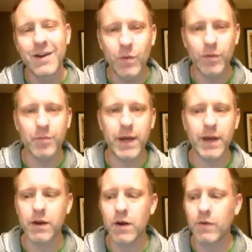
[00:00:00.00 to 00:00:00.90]
with being
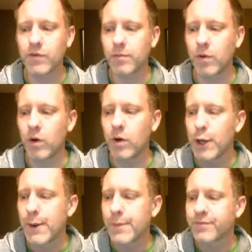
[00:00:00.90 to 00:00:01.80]
uncomfortable
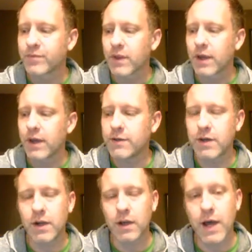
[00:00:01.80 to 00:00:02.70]
is
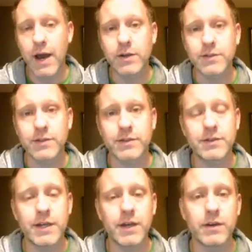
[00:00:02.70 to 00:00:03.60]
going to allow you to
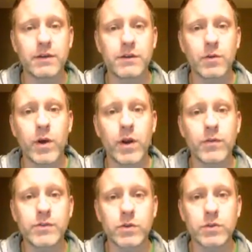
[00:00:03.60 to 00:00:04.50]
succeed, to win
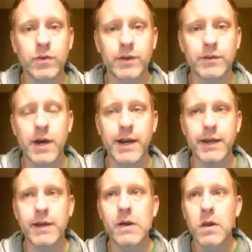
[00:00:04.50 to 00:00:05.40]
over social
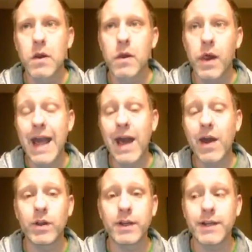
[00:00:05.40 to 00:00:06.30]
anxiety,
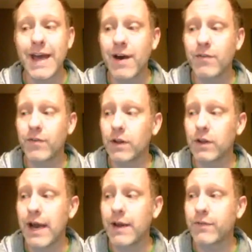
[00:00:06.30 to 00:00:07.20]
and really to have a
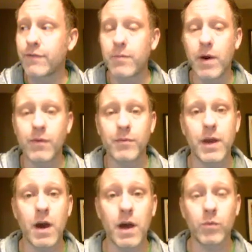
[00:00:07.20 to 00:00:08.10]
life above and
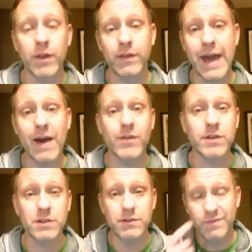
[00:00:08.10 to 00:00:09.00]
beyond what the
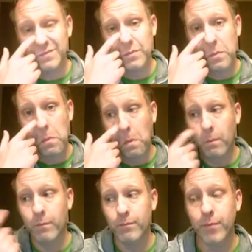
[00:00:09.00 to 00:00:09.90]
average
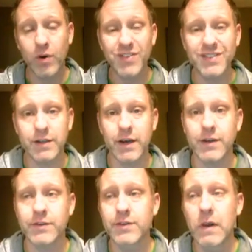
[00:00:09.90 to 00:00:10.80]
person
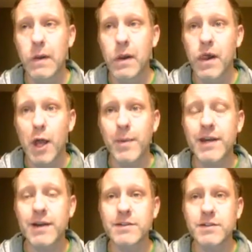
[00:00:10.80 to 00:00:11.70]
does.
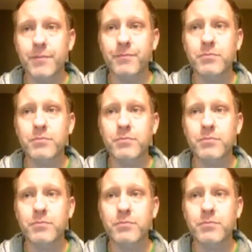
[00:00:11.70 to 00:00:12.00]
Because